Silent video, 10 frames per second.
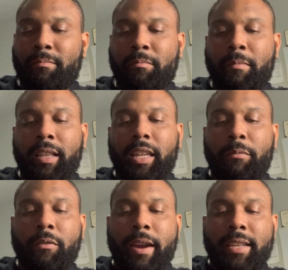my
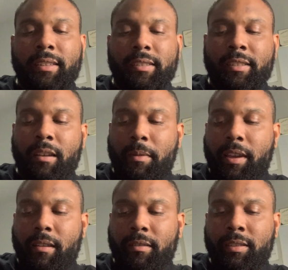Libra rising is coming
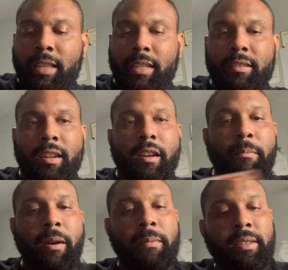out because I like to talk
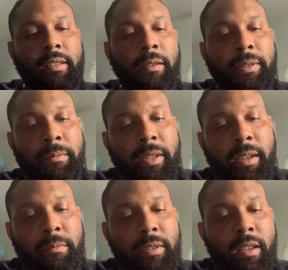about myself
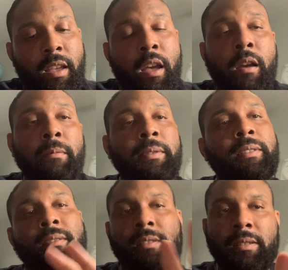sometimes,
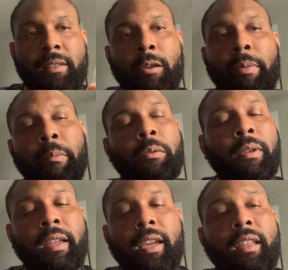just to help people
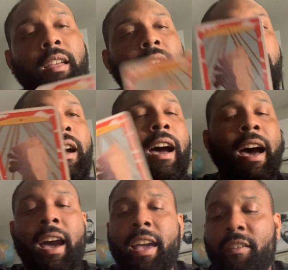relate.
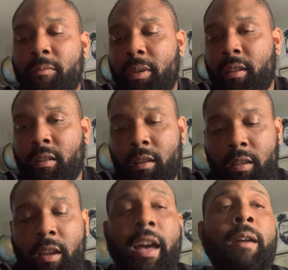I have been on
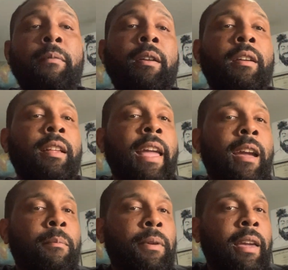a I'm very
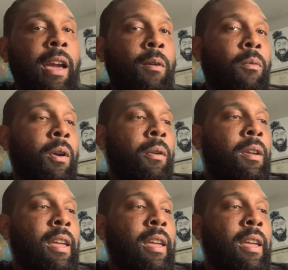unhappy at work